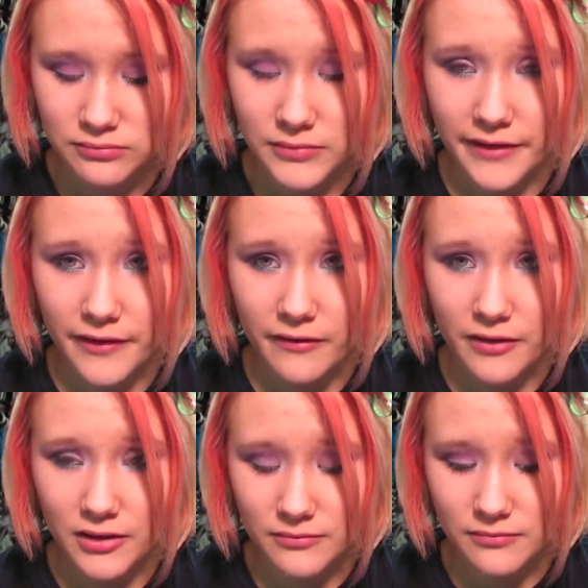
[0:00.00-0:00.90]
My
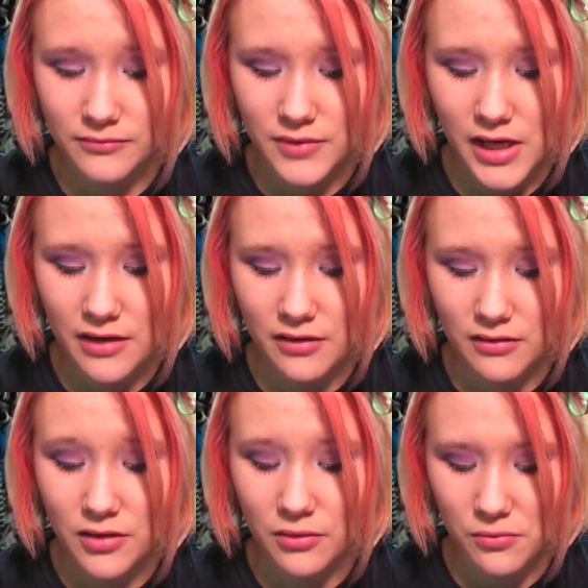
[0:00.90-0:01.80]
favorite out of
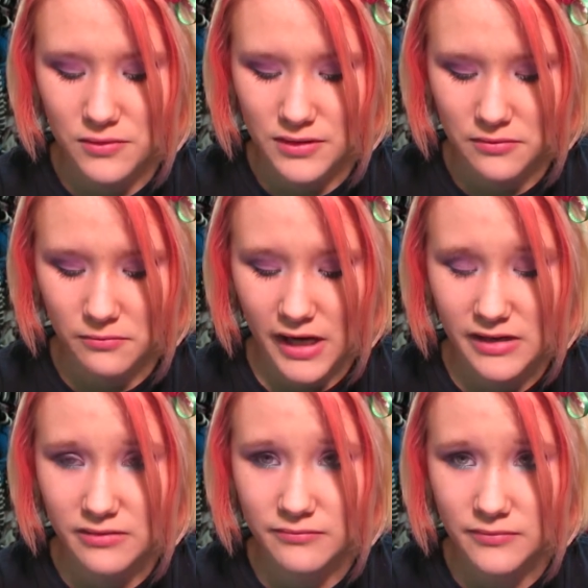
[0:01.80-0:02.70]
those is
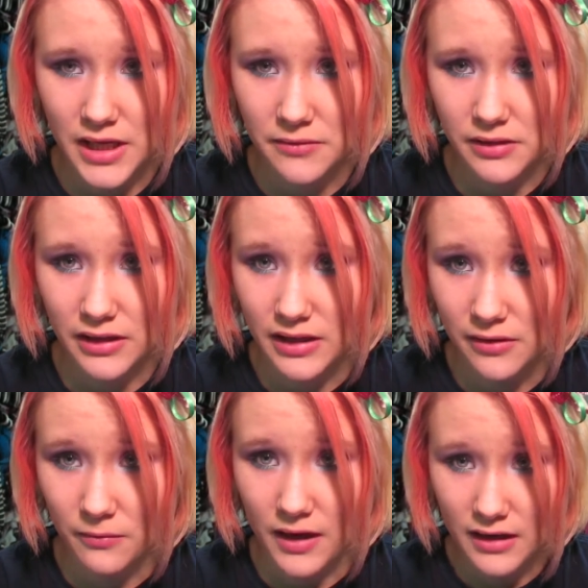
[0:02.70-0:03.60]
red. I really
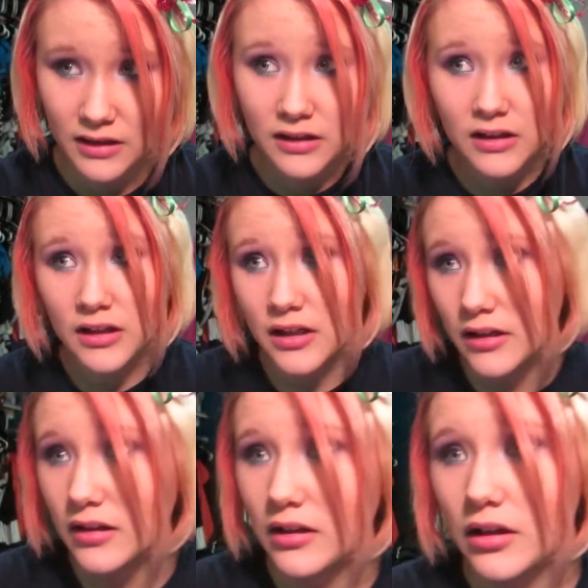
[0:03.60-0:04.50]
like red.
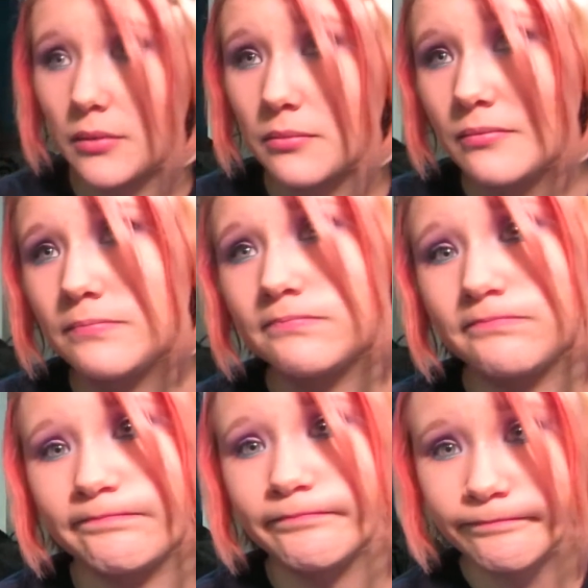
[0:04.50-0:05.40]
I
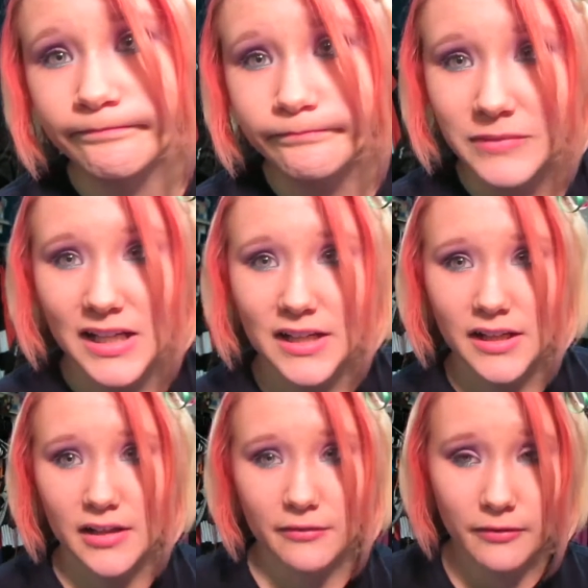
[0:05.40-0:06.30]

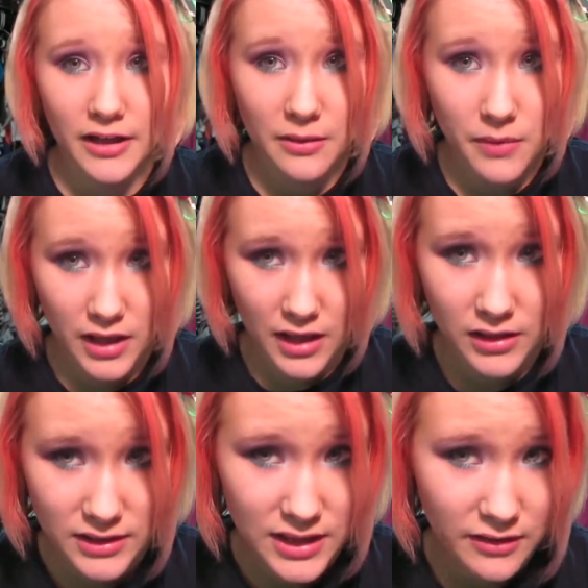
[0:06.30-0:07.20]
have red in my hair.
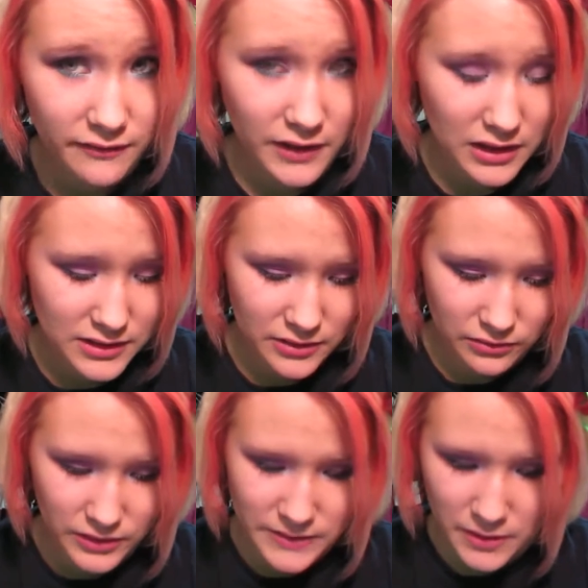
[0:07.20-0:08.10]
It's kind of faded so it
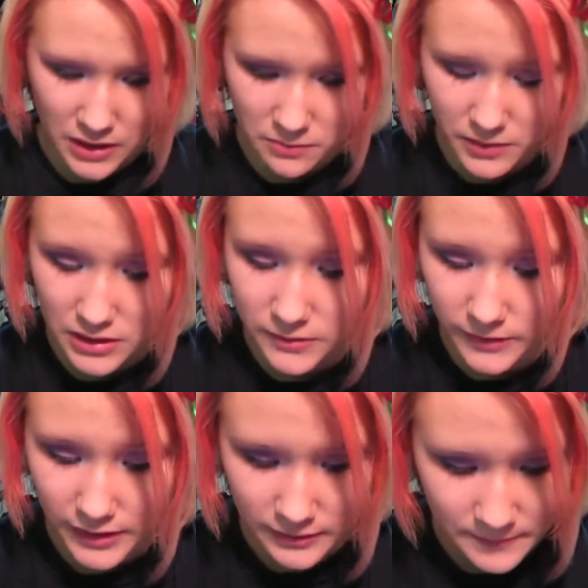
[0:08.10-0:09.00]
looks pink, but it's red.